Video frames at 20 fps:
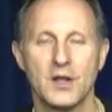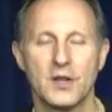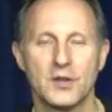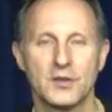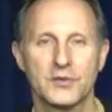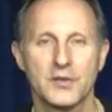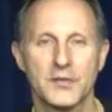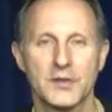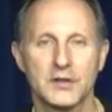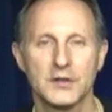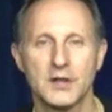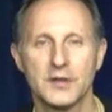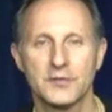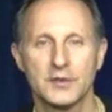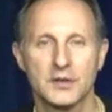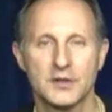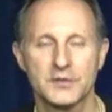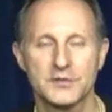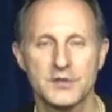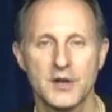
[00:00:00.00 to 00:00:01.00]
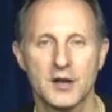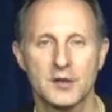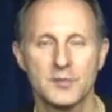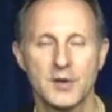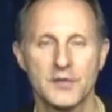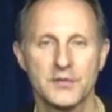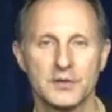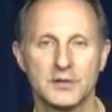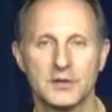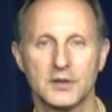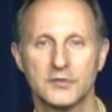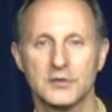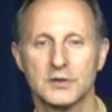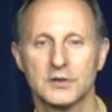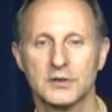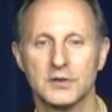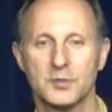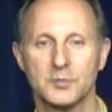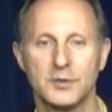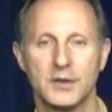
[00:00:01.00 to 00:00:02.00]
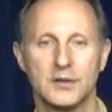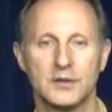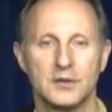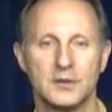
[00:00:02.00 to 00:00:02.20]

So the liver, let's talk about the liver a little bit.